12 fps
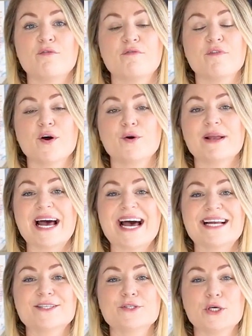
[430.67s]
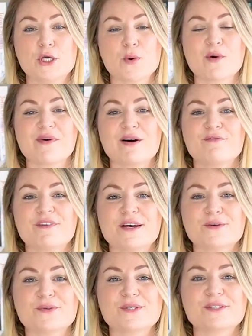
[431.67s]
phone, and U R L
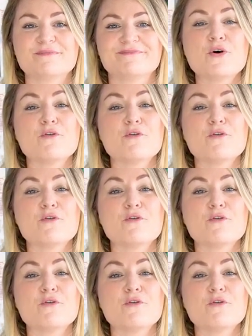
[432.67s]
fields.